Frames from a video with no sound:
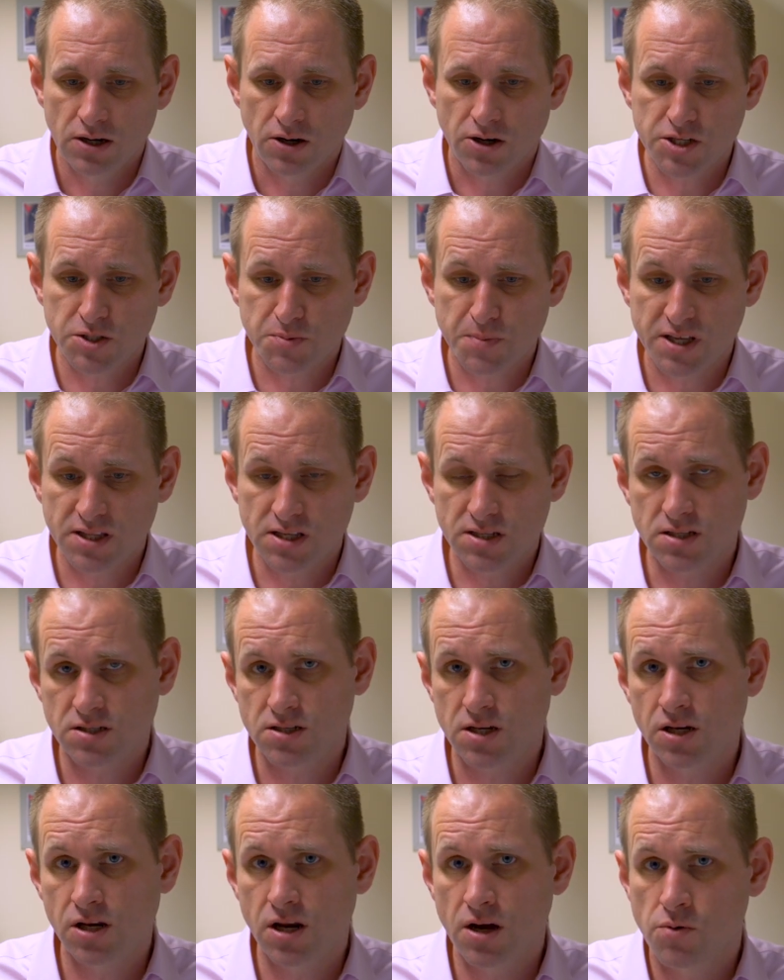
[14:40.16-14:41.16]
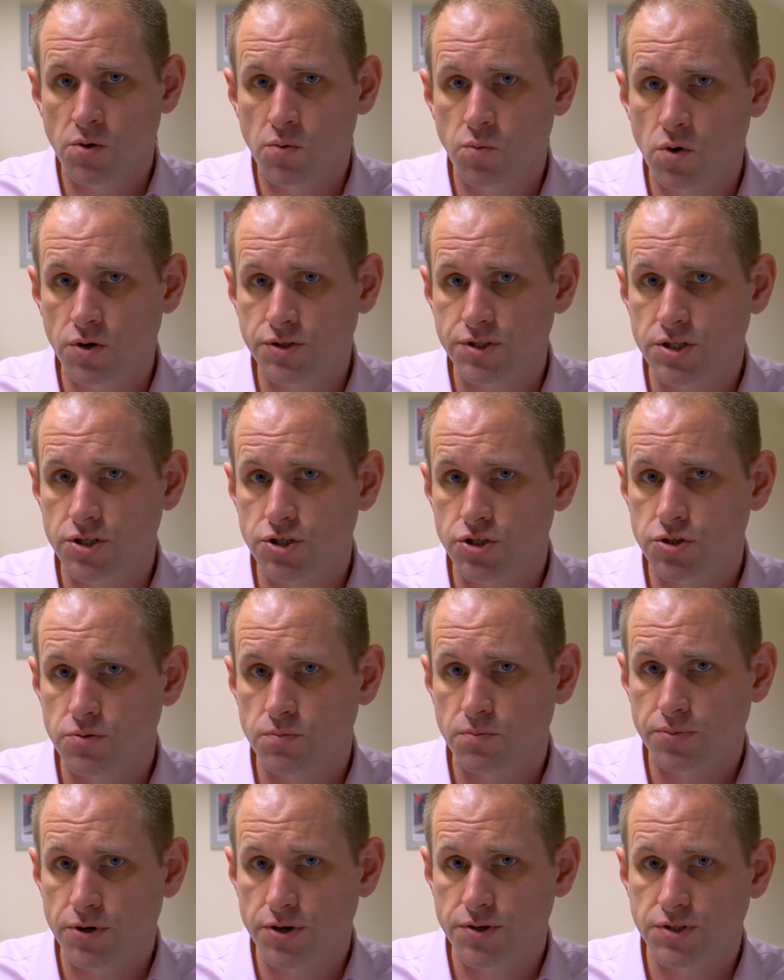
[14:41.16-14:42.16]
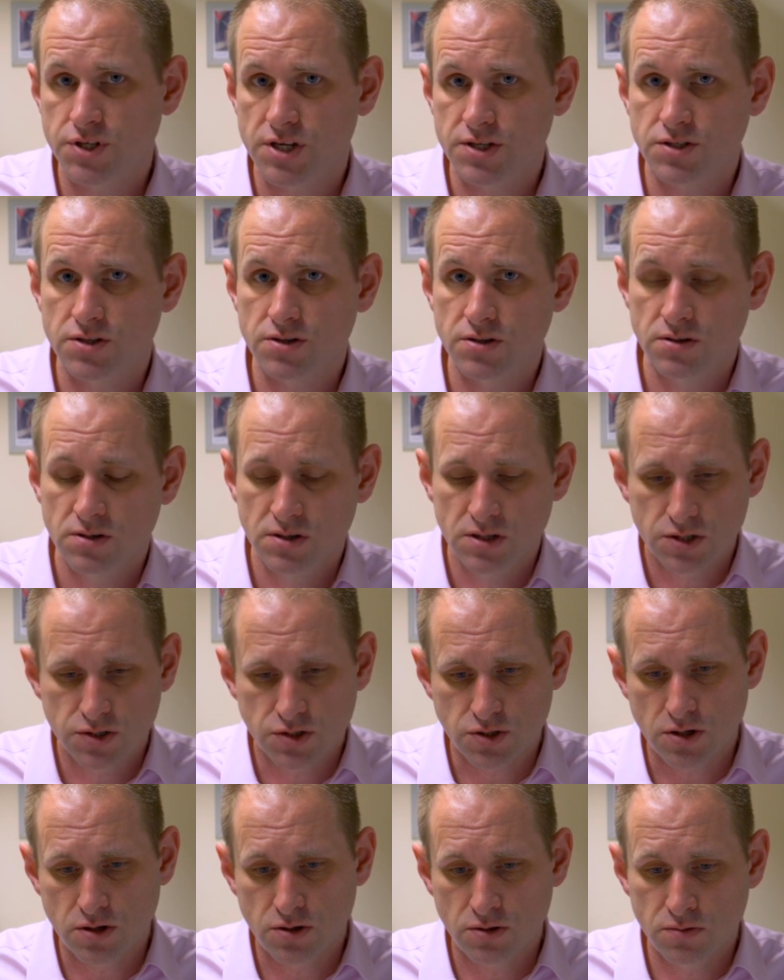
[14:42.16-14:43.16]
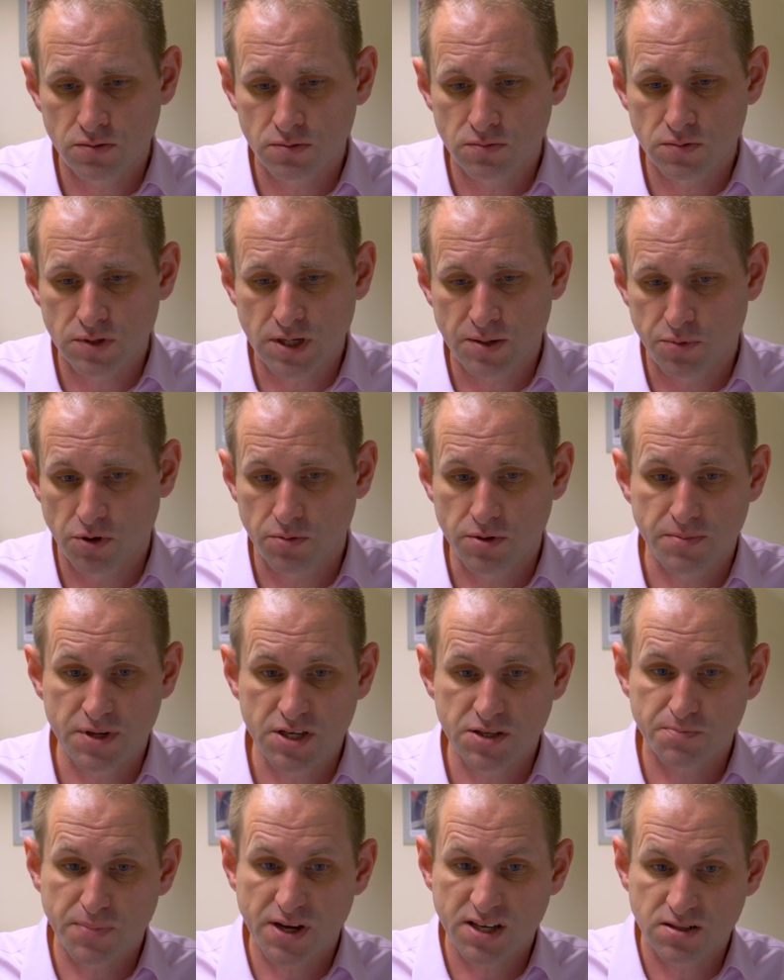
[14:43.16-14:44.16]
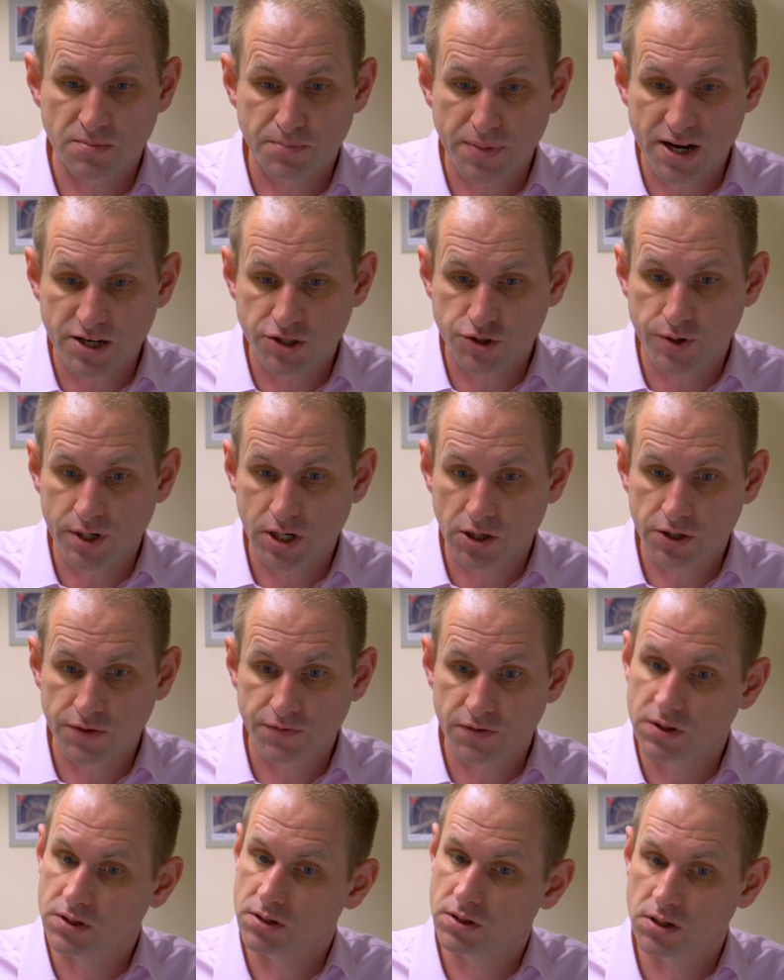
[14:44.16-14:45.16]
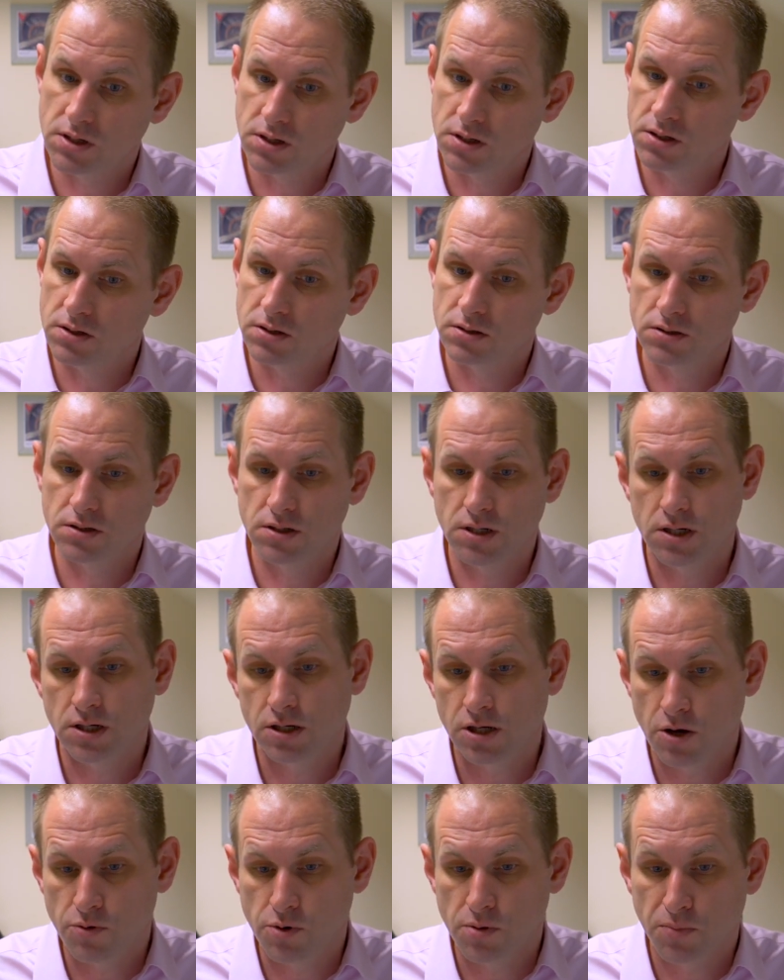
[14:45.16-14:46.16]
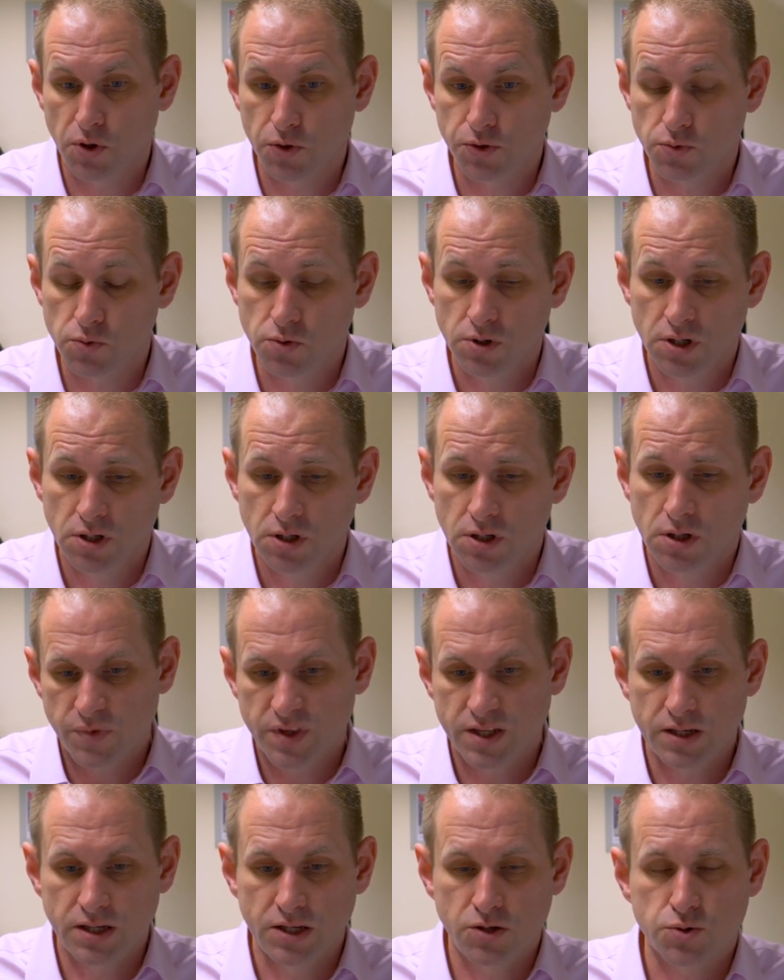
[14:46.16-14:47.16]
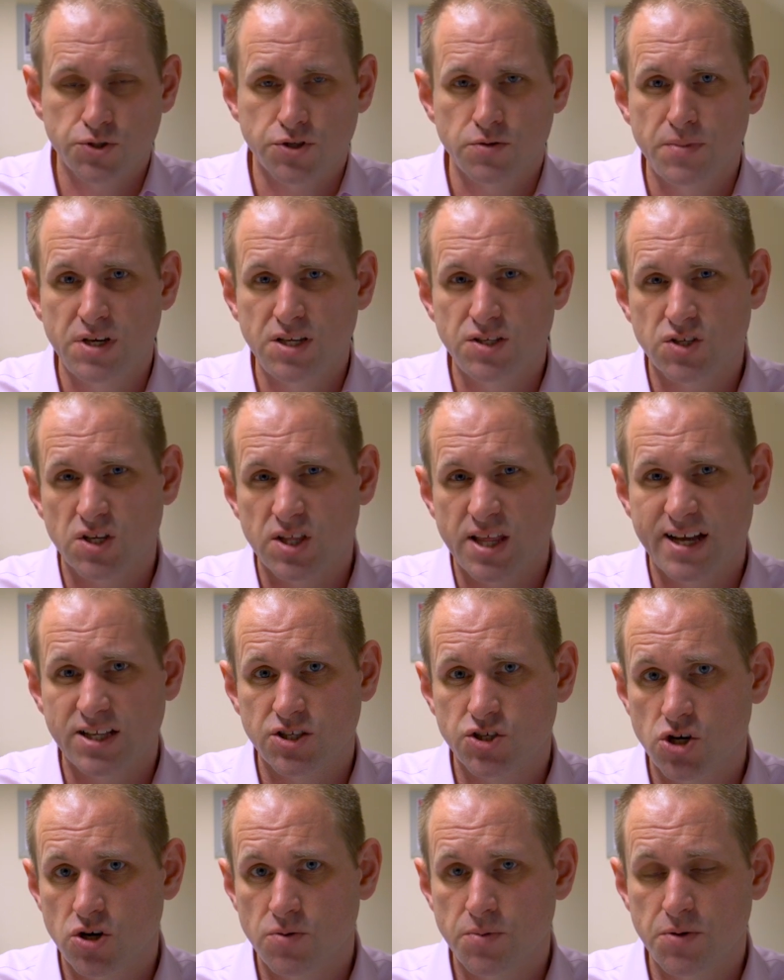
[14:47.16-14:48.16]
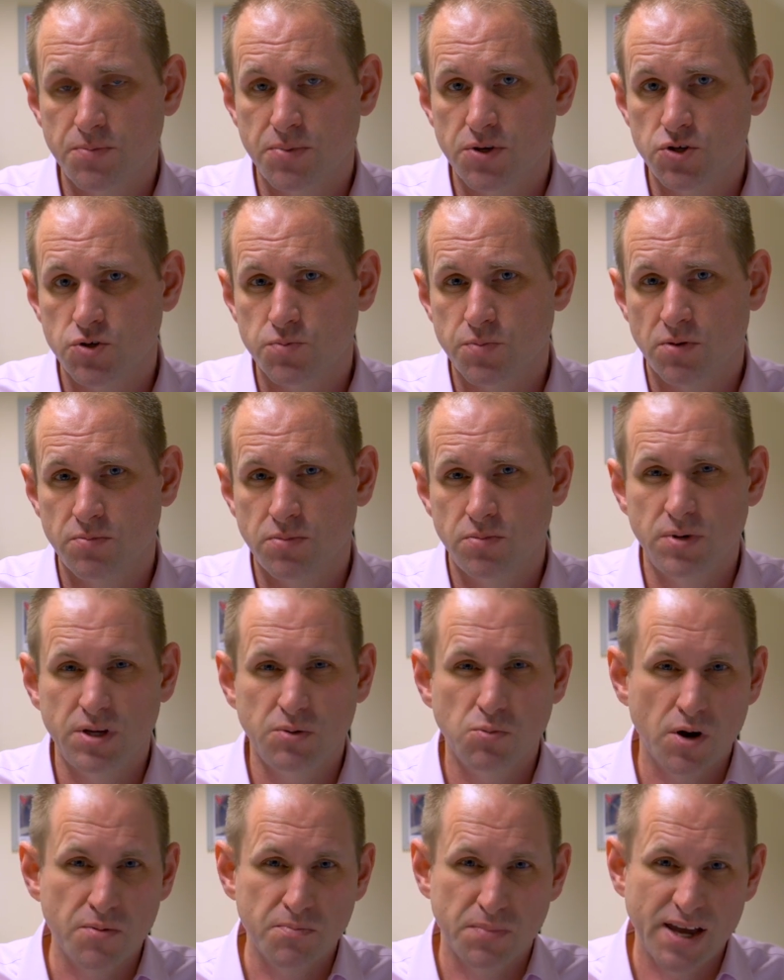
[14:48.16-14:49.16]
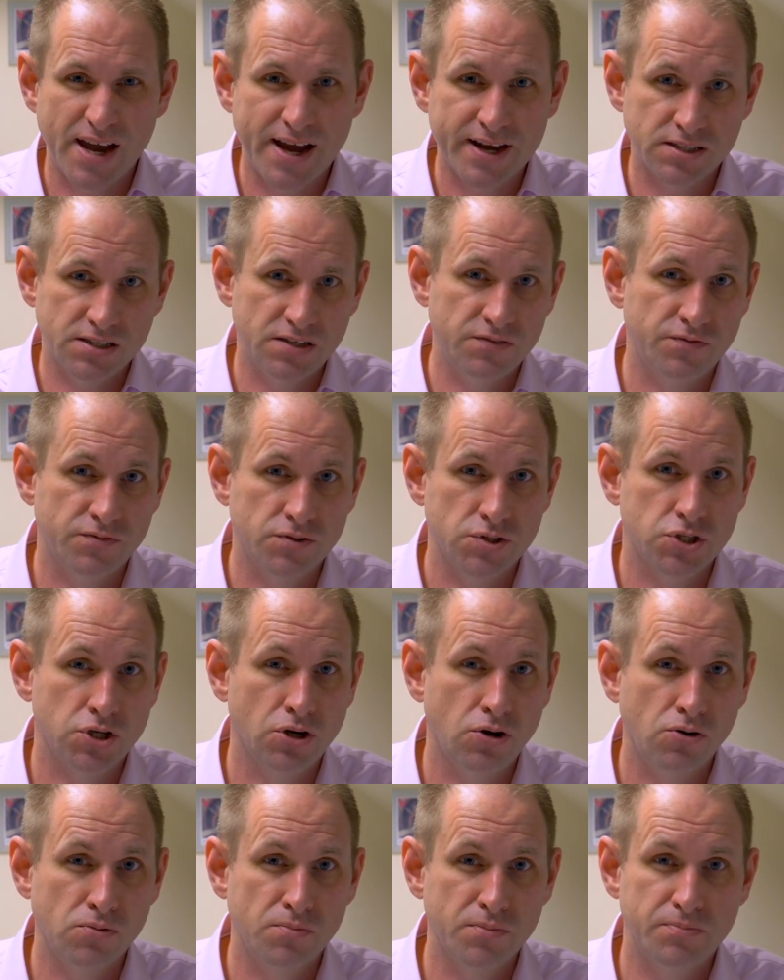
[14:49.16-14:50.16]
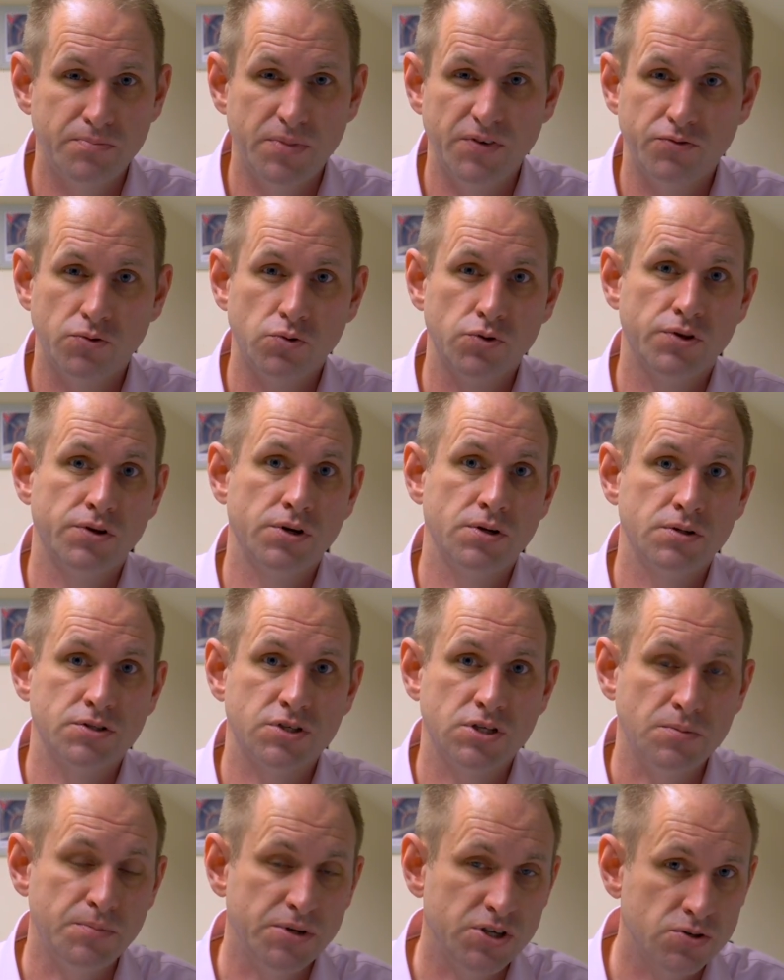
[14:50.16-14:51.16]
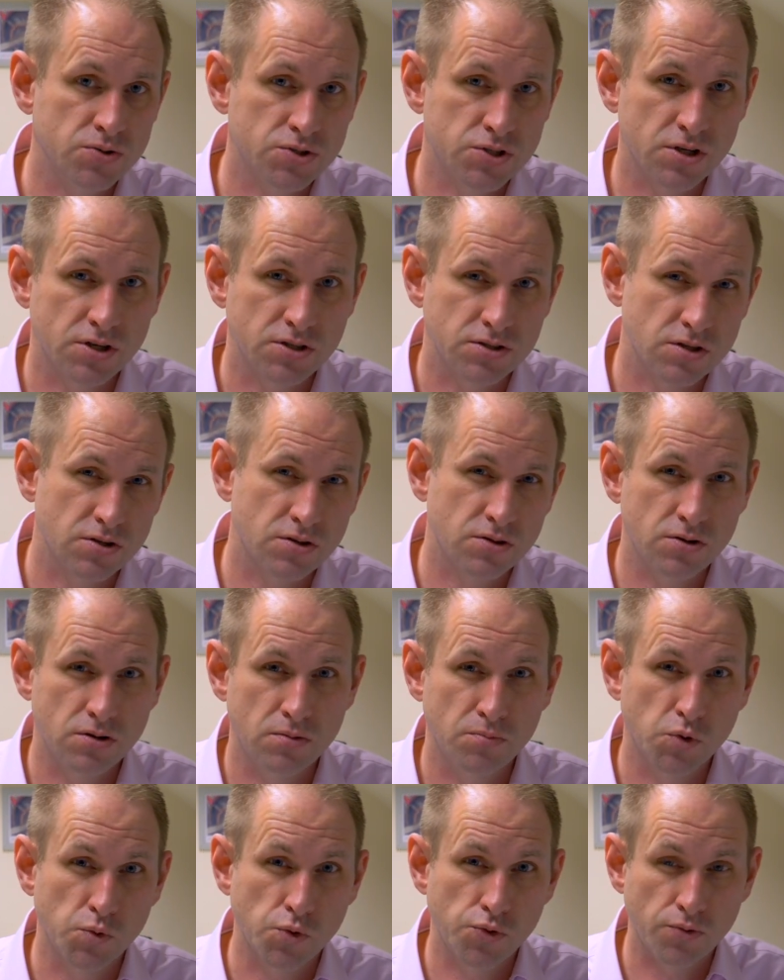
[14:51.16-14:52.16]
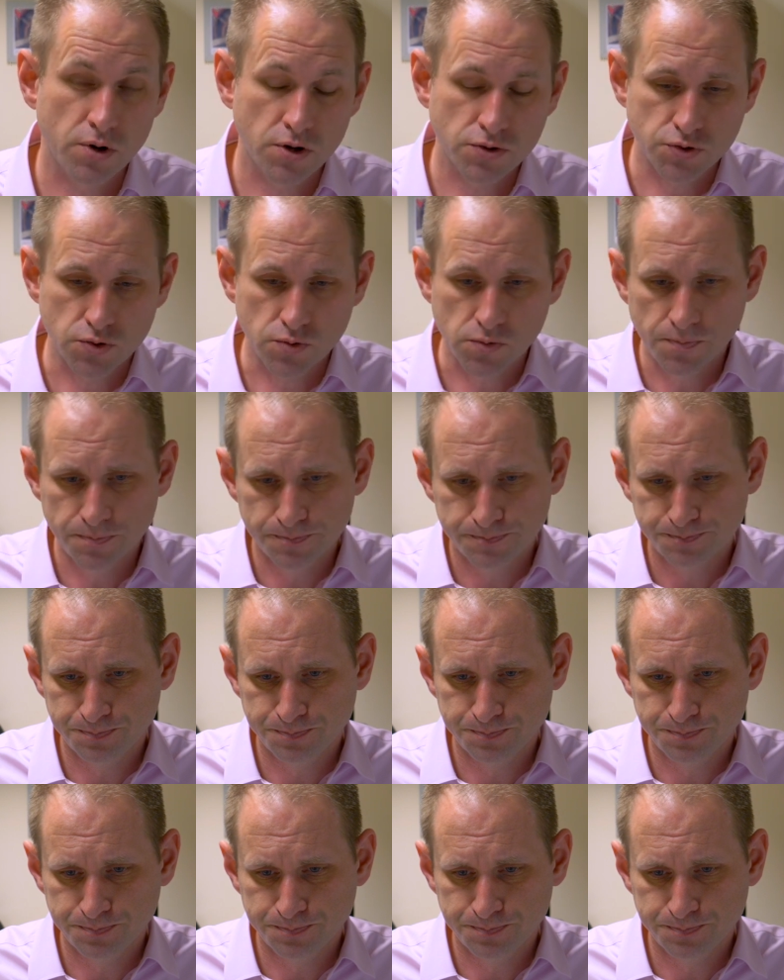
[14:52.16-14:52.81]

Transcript: I expect this is a lower wattage processor, so that probably means better battery life in the lower model. It also means that that turbo boost probably won't be active for as long before the CPU starts to thermal throttle.